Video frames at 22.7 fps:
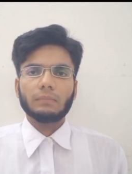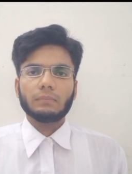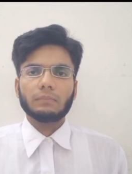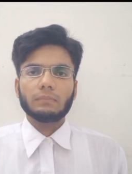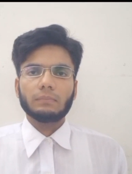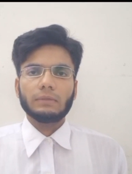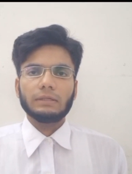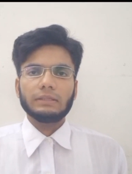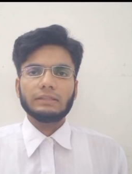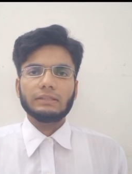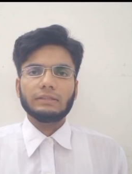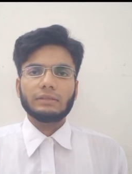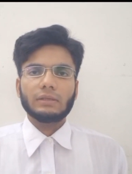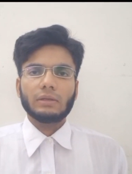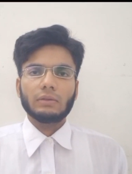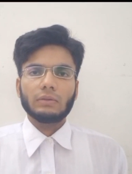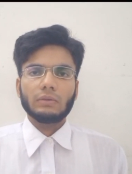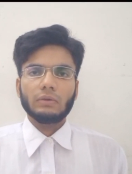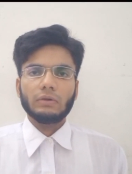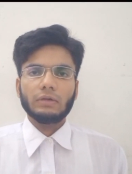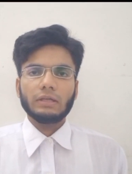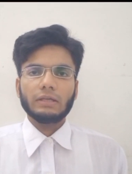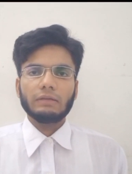but the
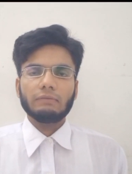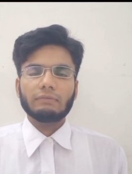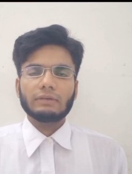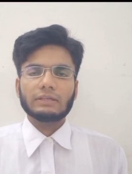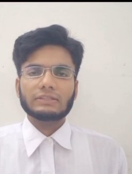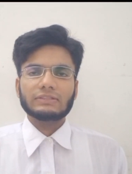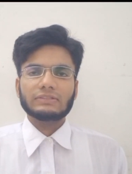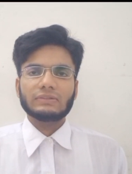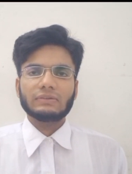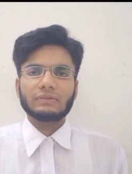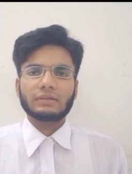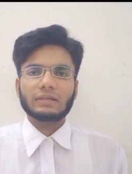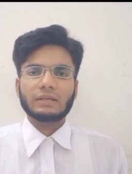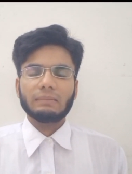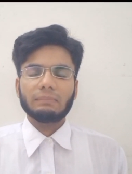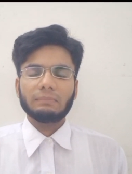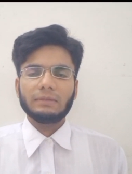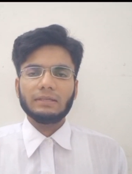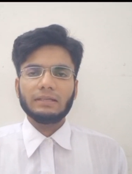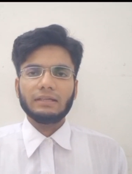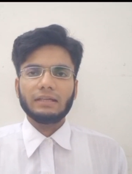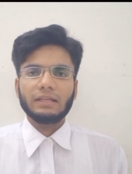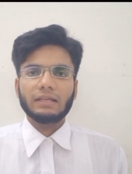downloading was not
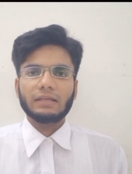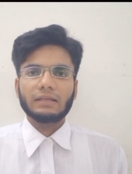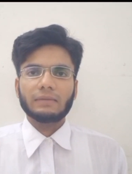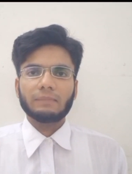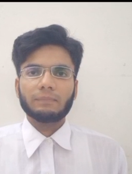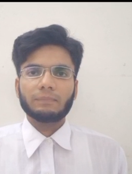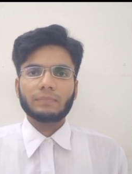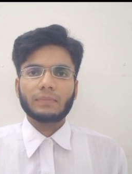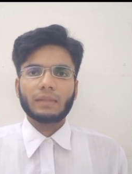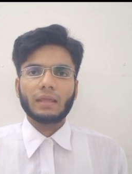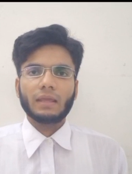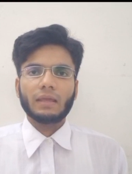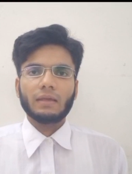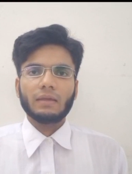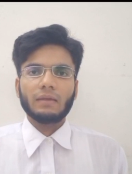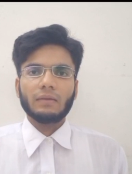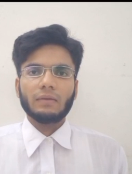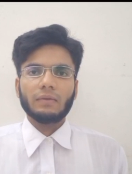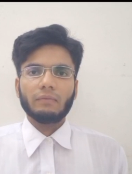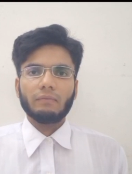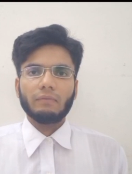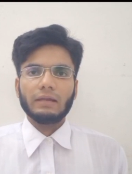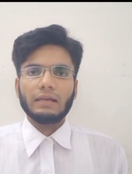completing.
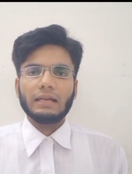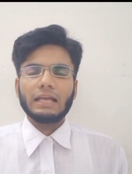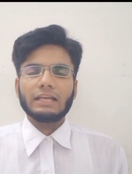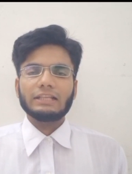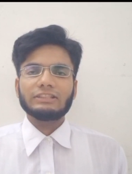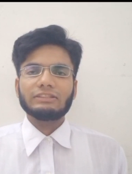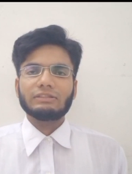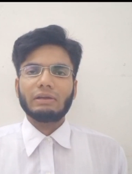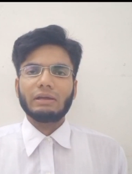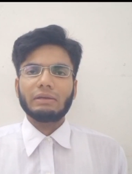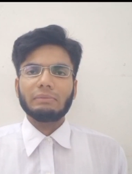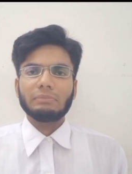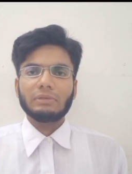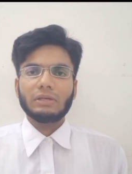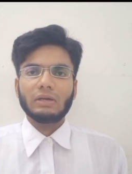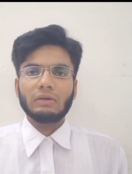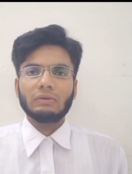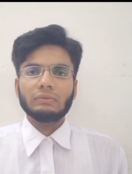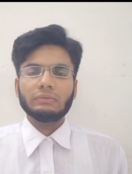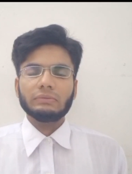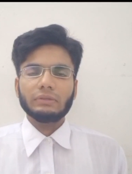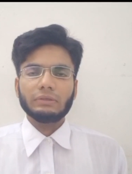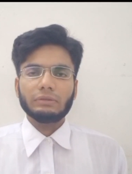When I swiped
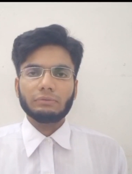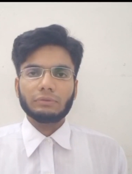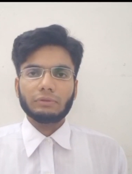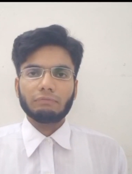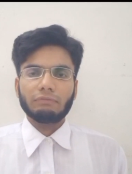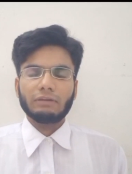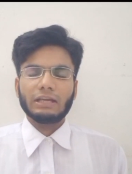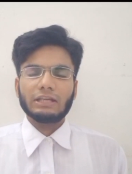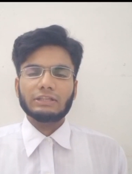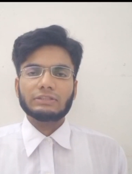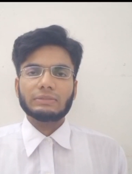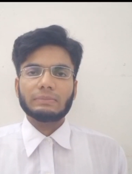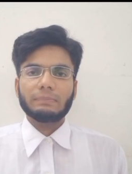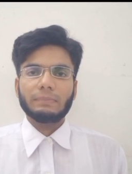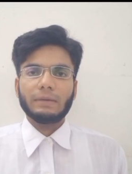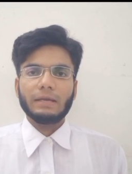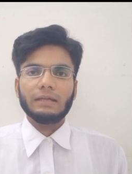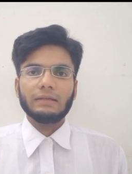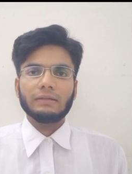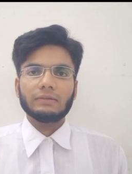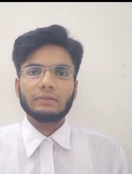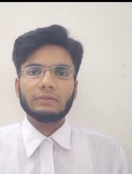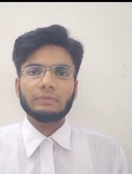down the notification
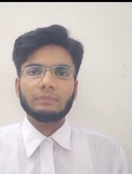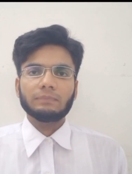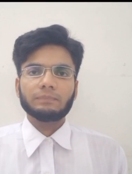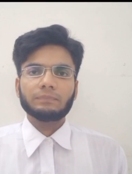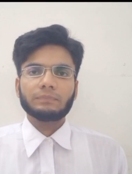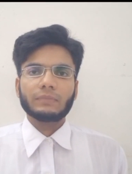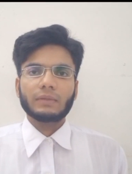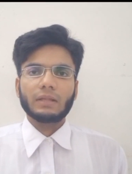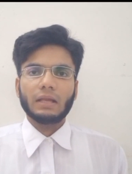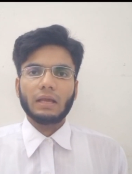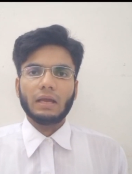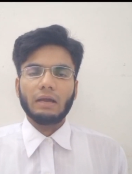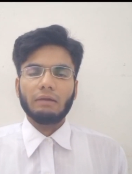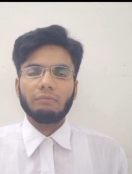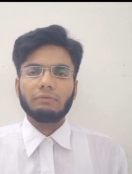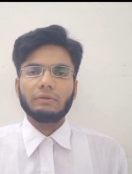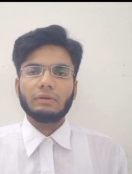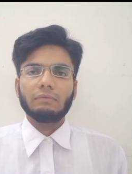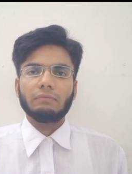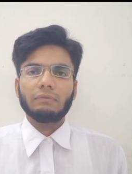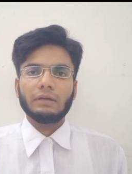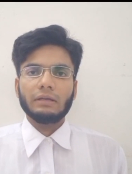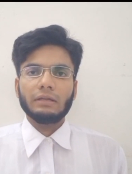panel,
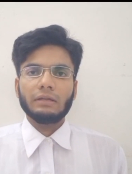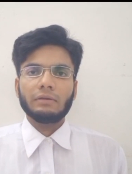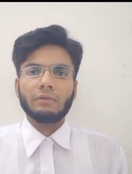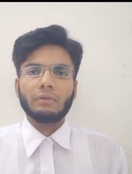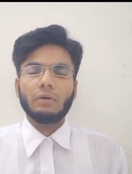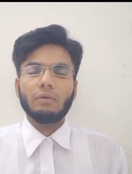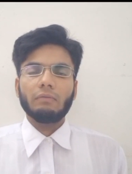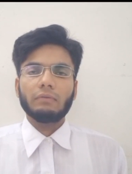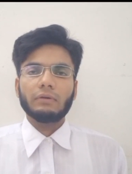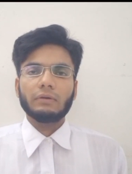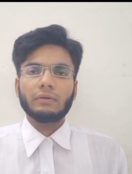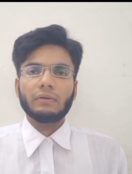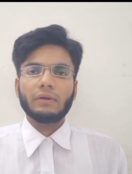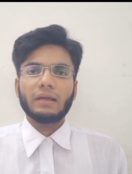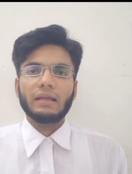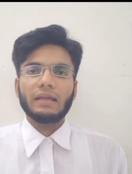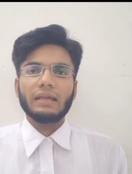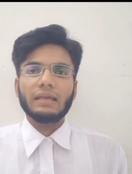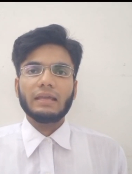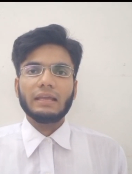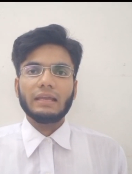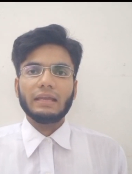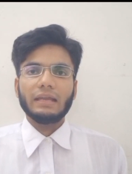after 1 hour,
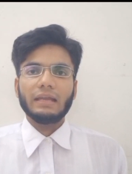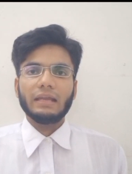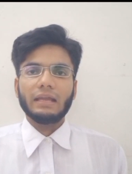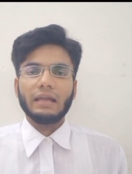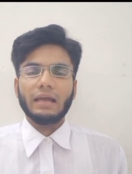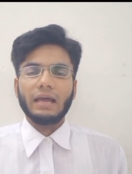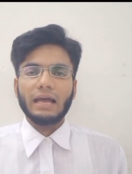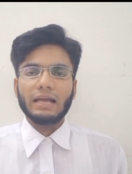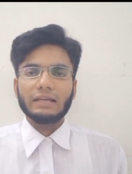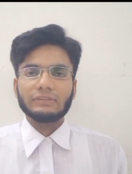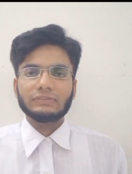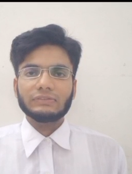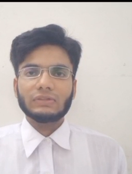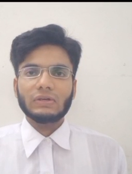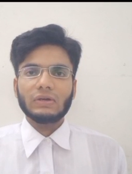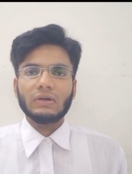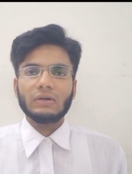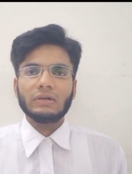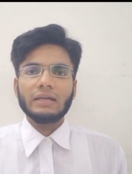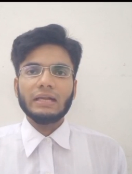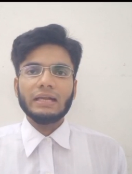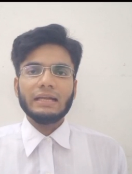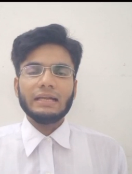I
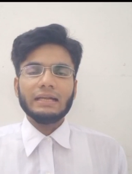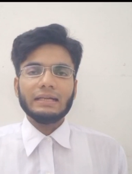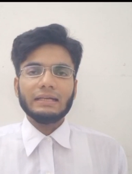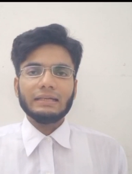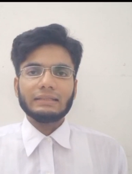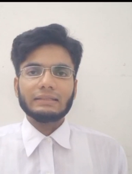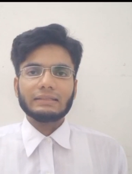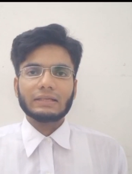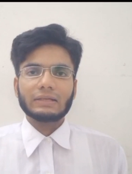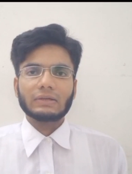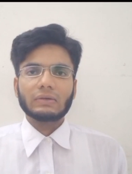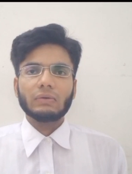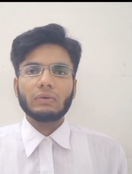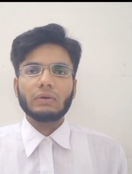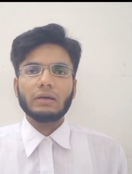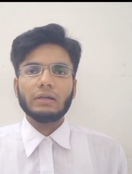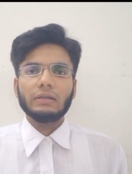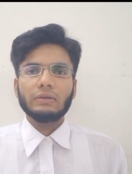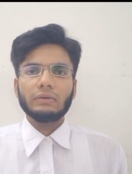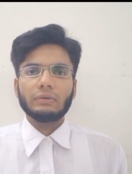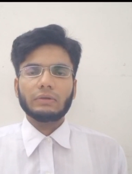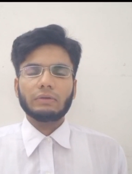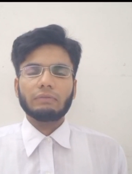saw the
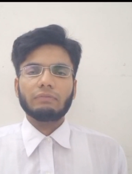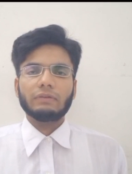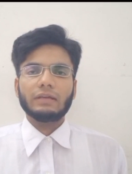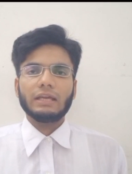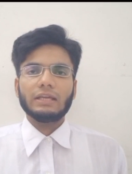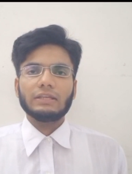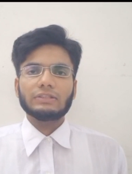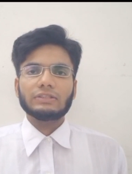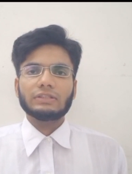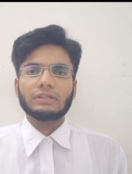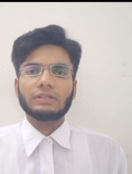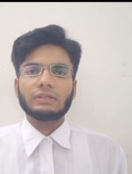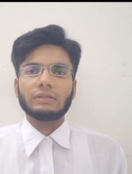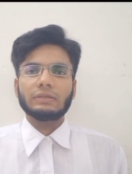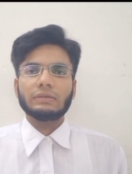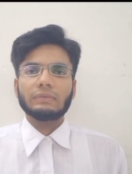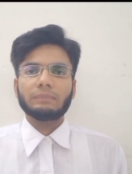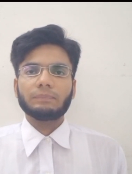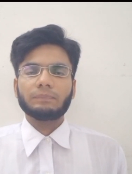Google notification